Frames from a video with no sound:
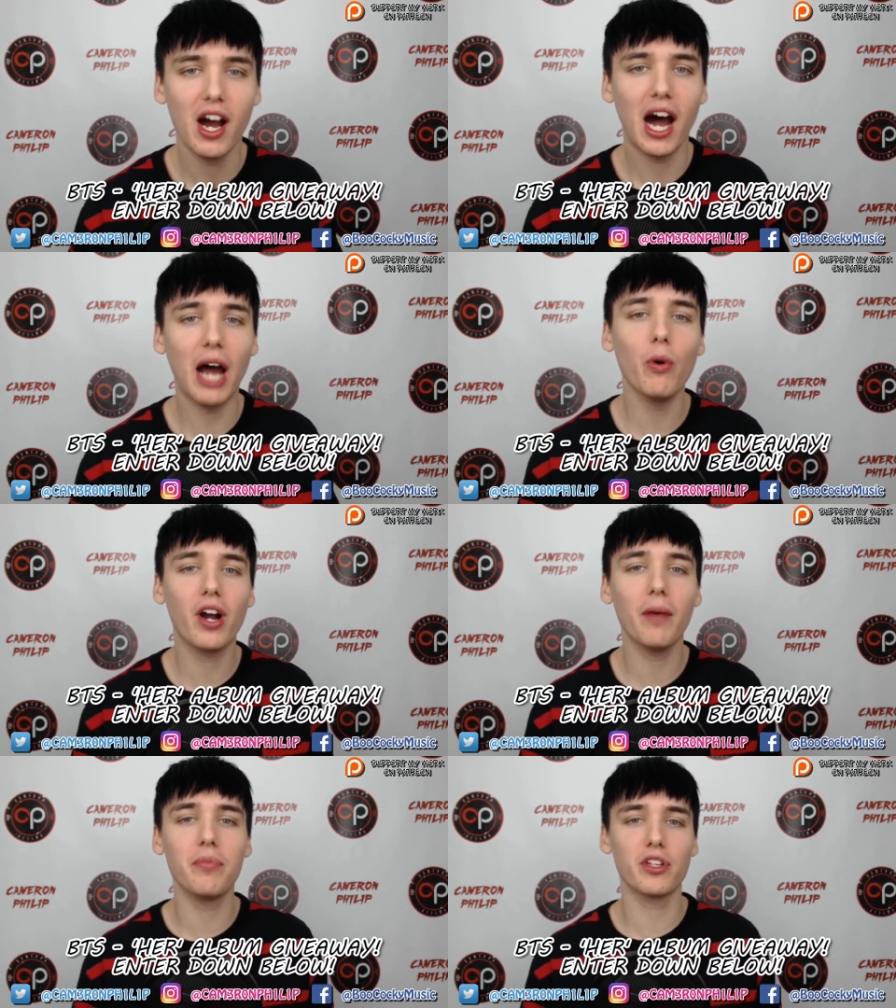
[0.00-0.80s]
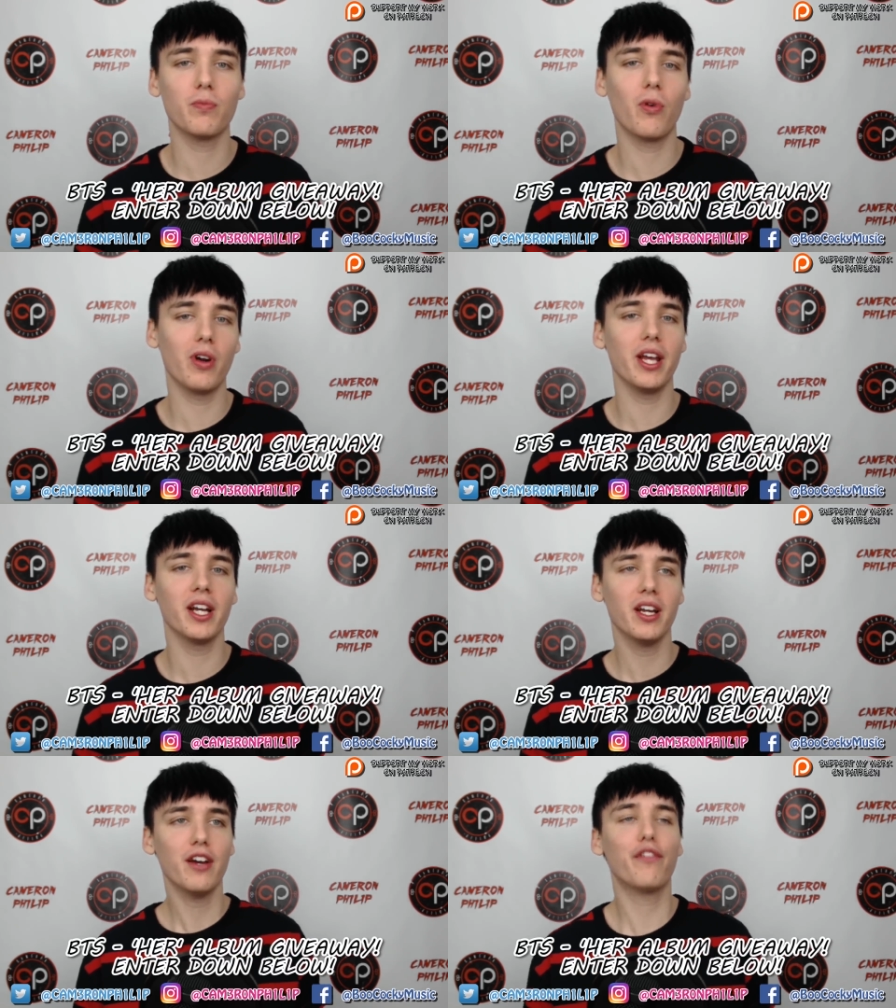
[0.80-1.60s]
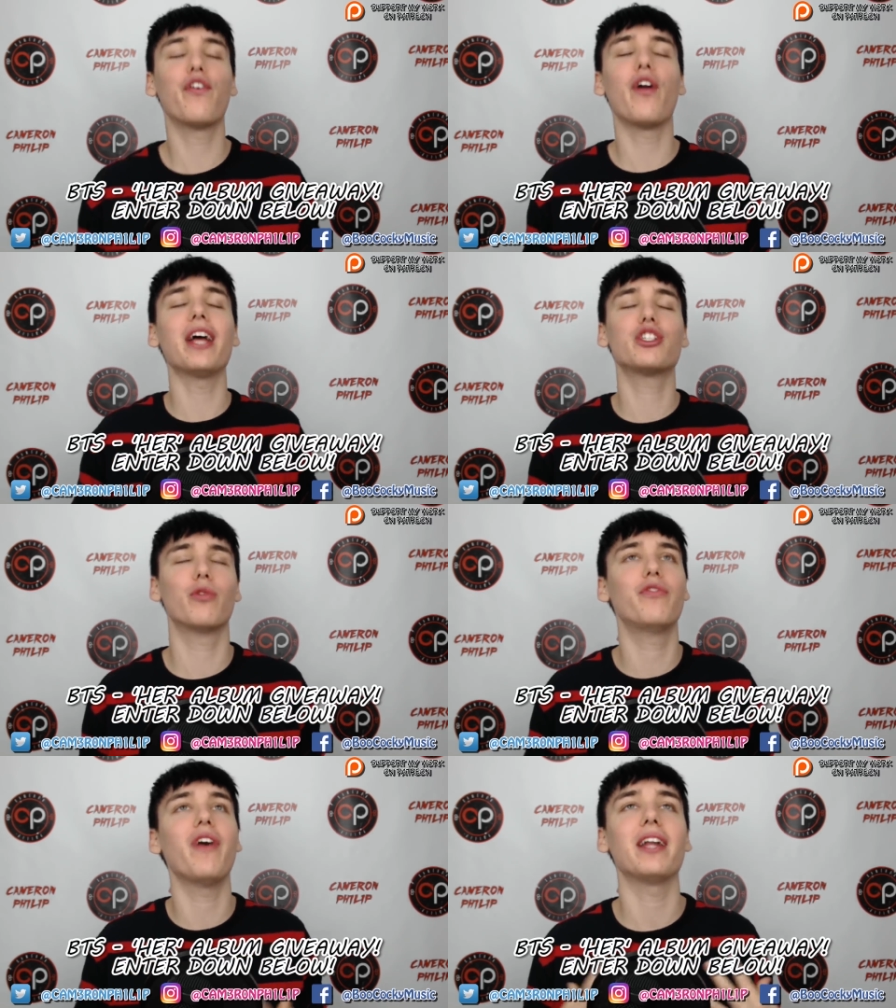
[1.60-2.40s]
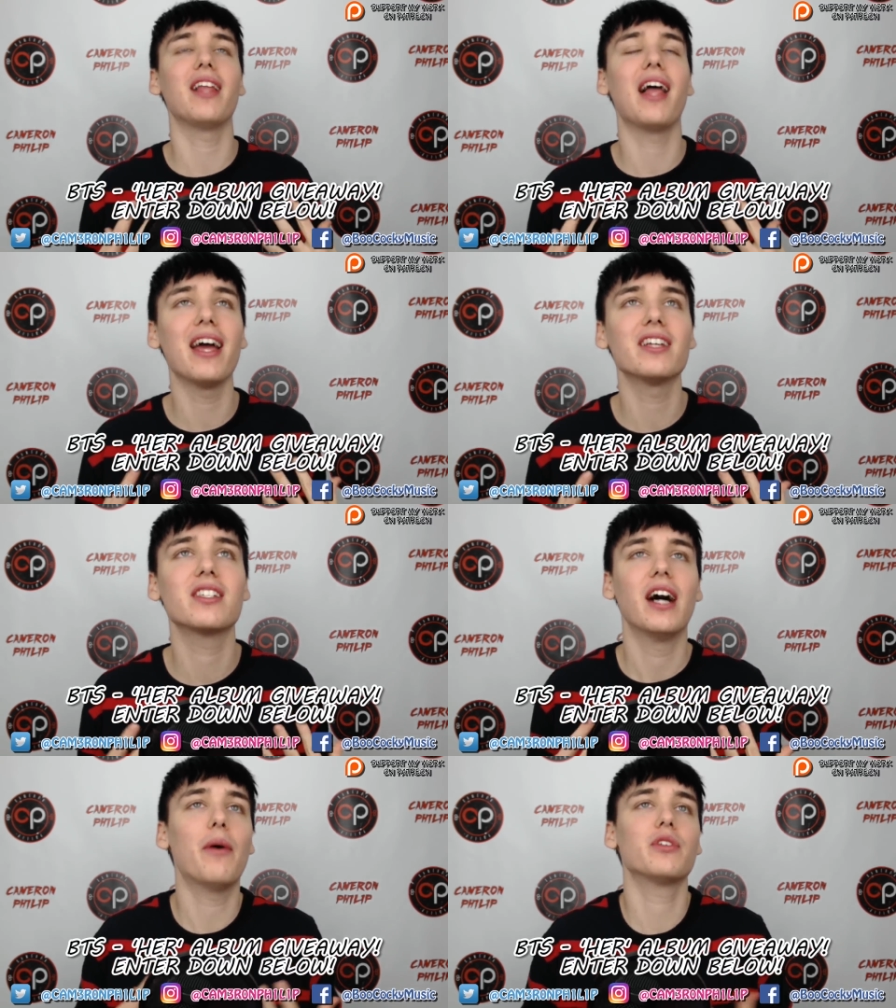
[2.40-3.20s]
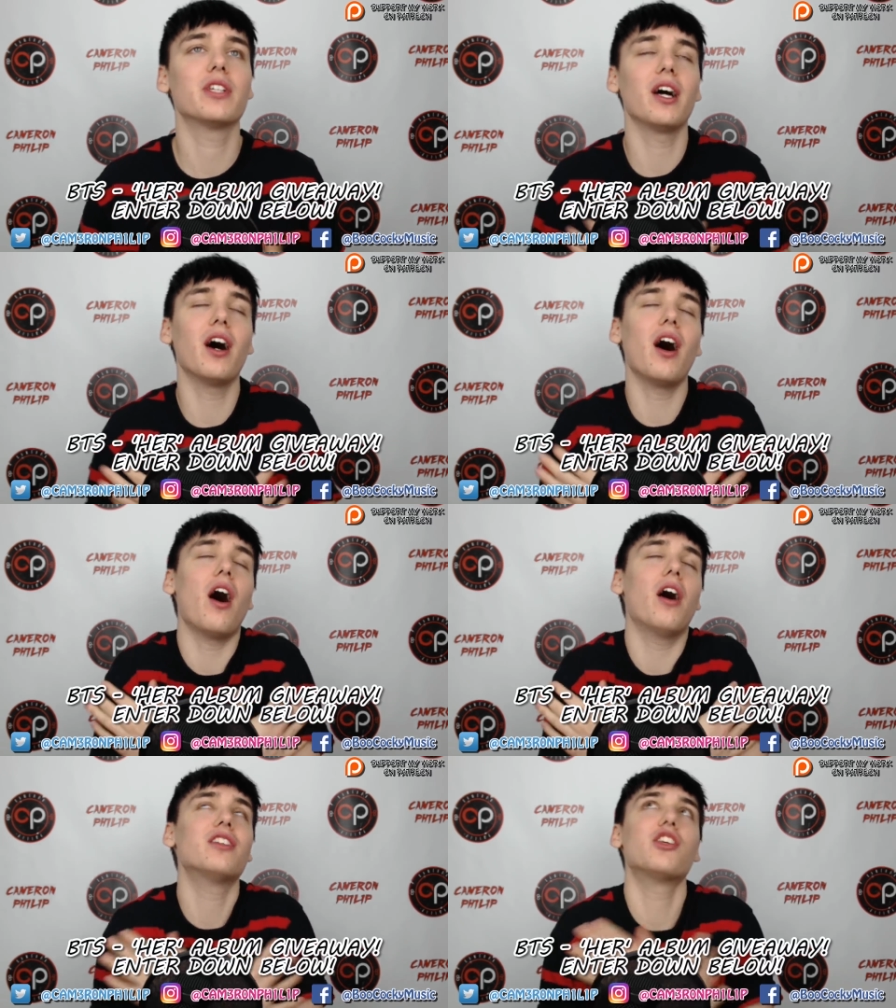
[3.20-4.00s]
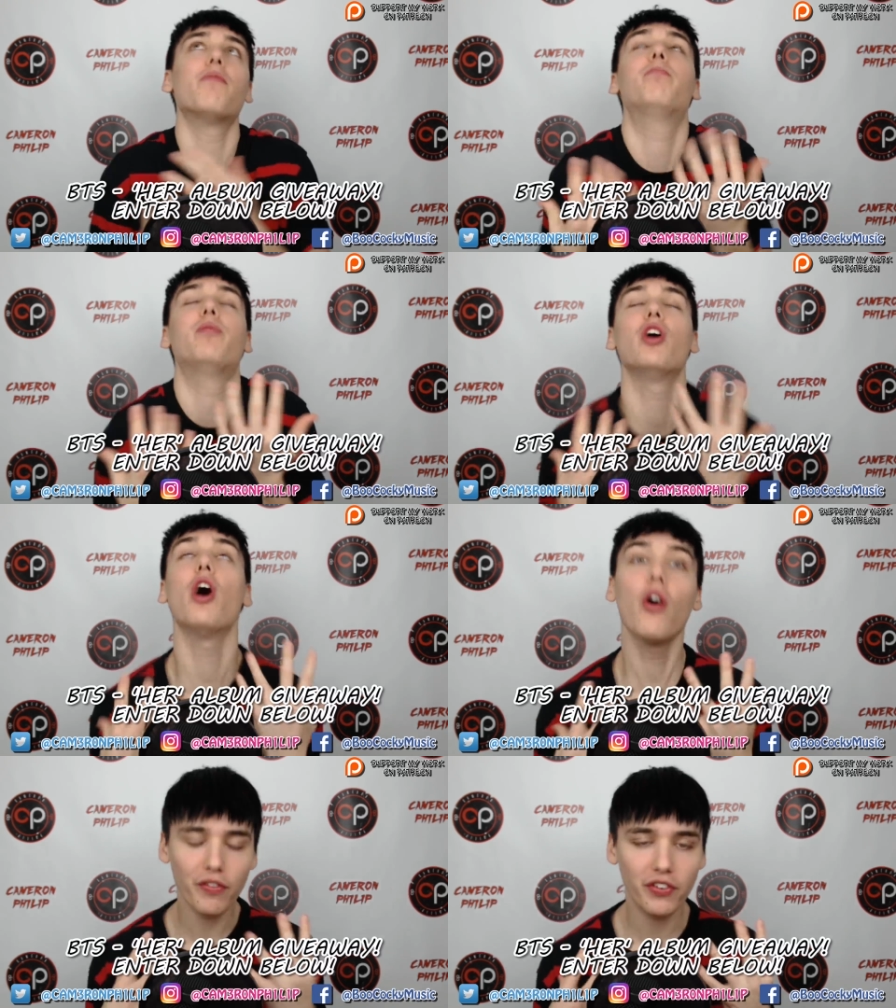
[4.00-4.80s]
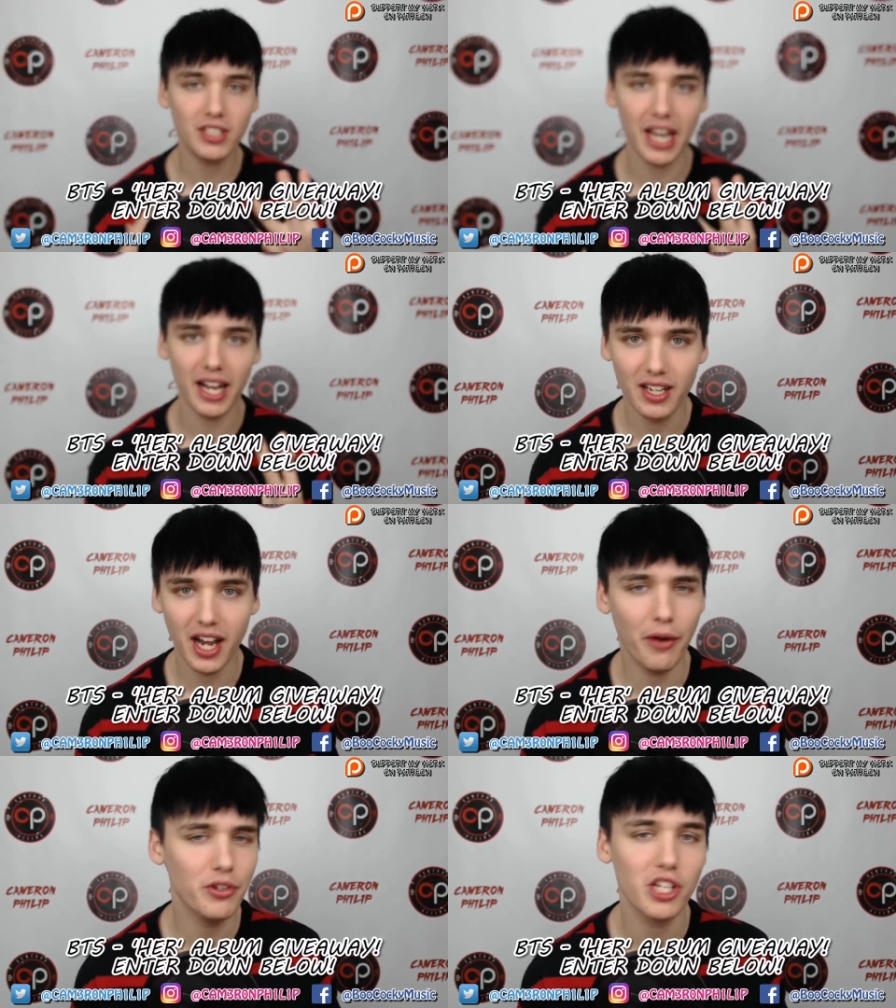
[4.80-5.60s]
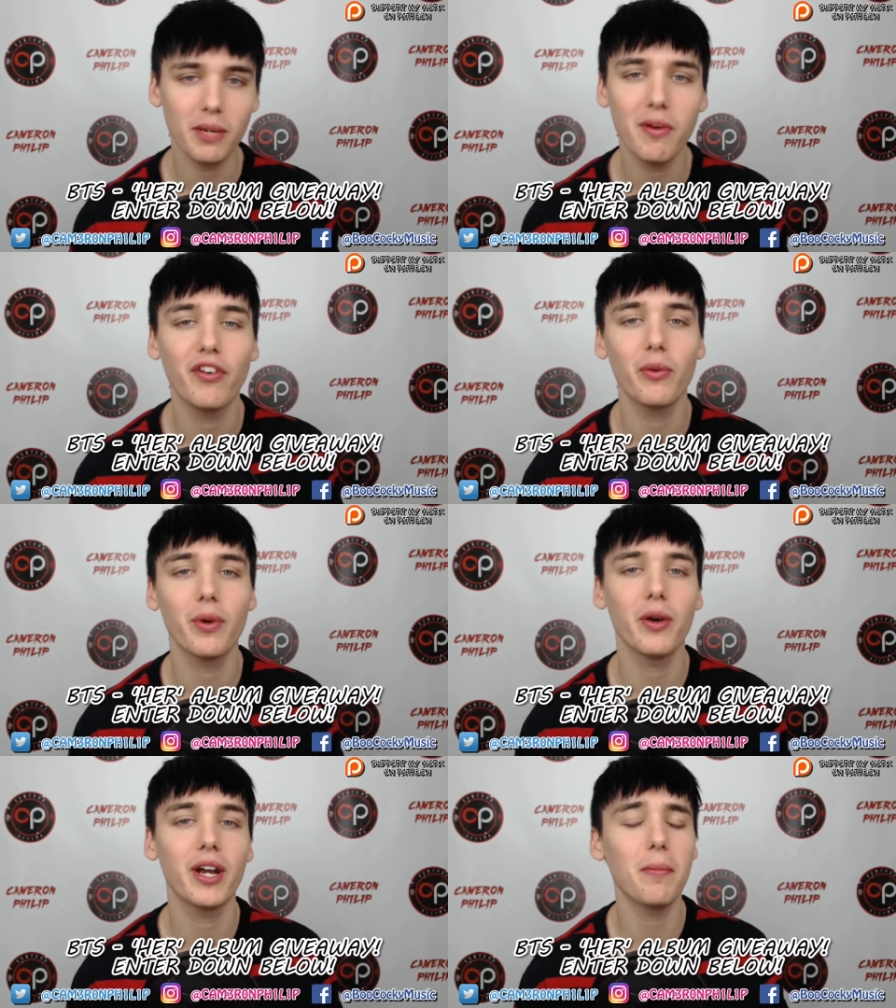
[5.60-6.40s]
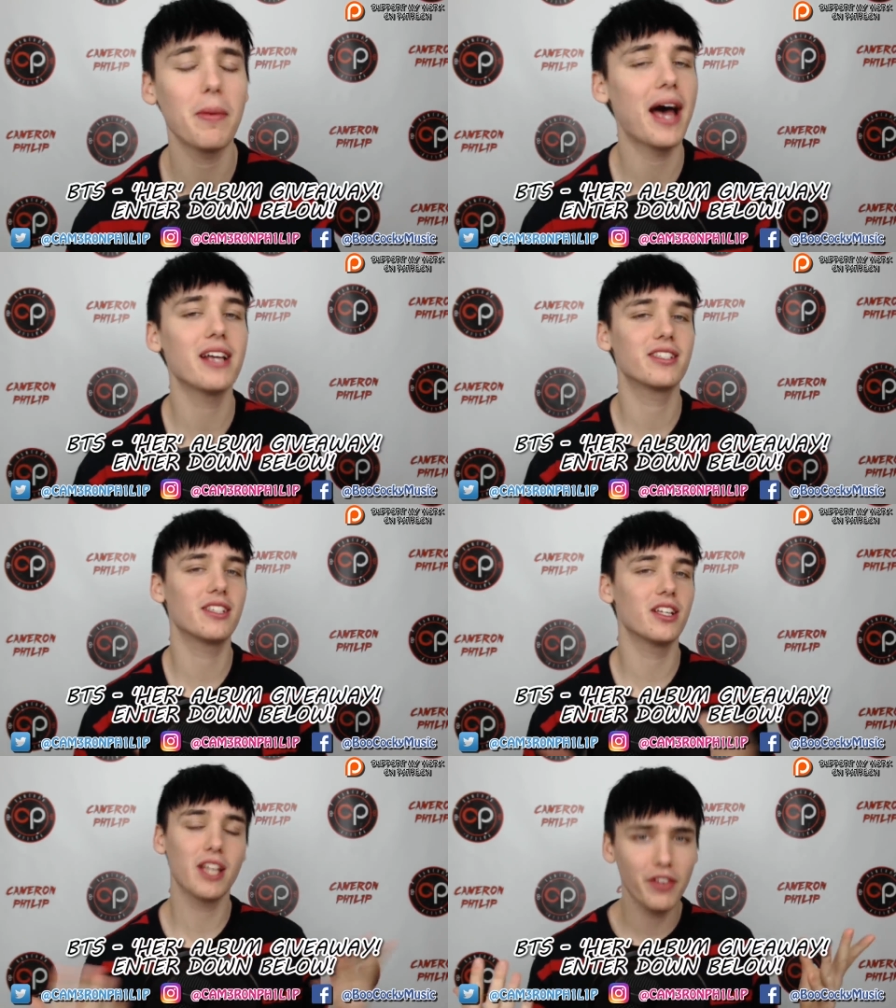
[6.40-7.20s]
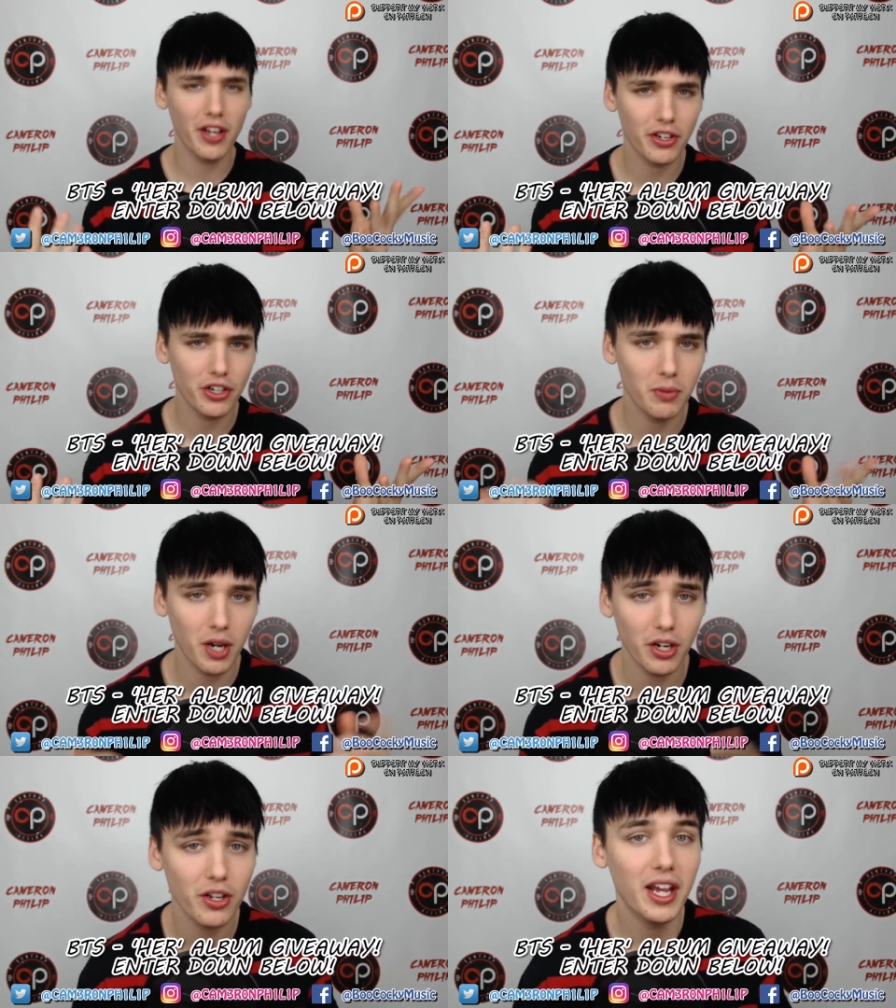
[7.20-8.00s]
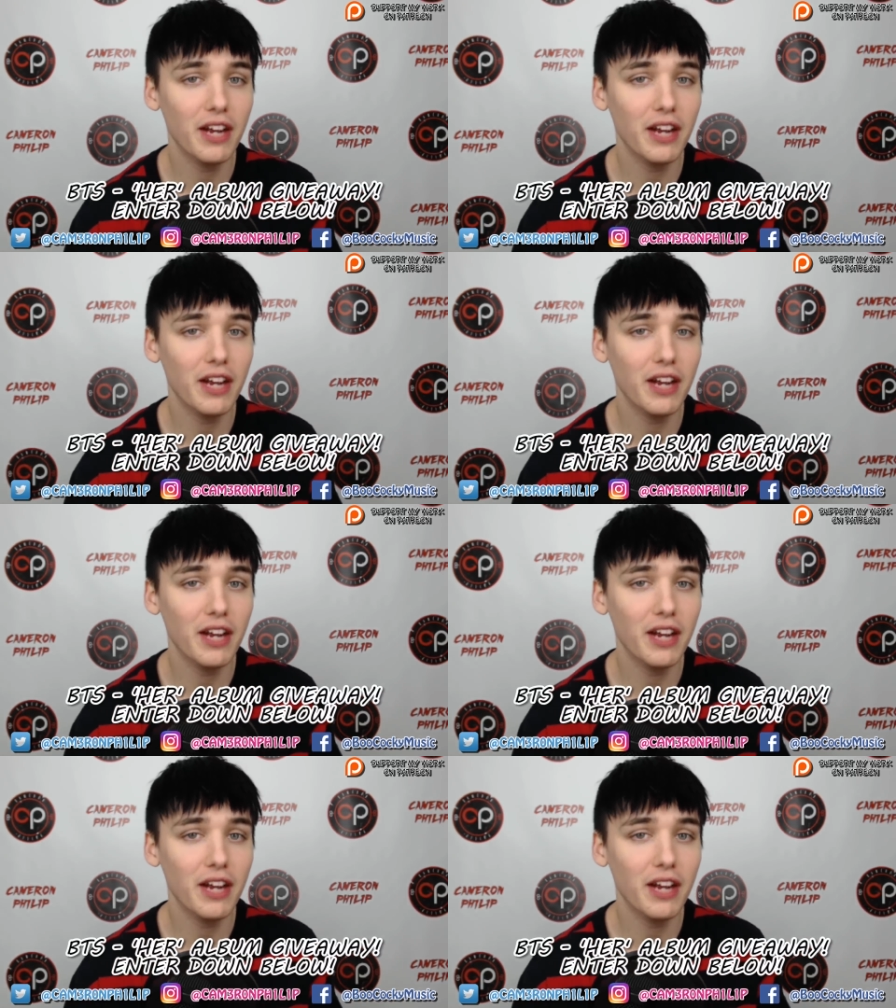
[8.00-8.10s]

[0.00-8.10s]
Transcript: I woke up this morning fresh, revitalized. I was like, oh, it's a beautiful day. I always check my phone when I wake up, as does every other human on earth.